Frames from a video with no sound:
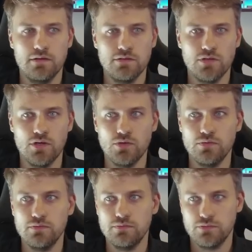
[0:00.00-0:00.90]
So
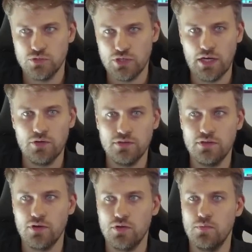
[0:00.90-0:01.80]
check out the
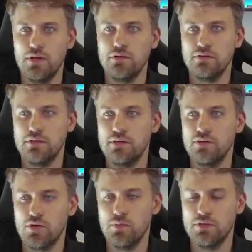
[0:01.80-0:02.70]

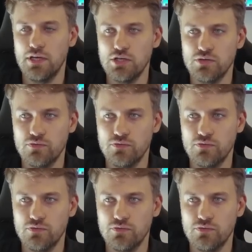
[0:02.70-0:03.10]
documentation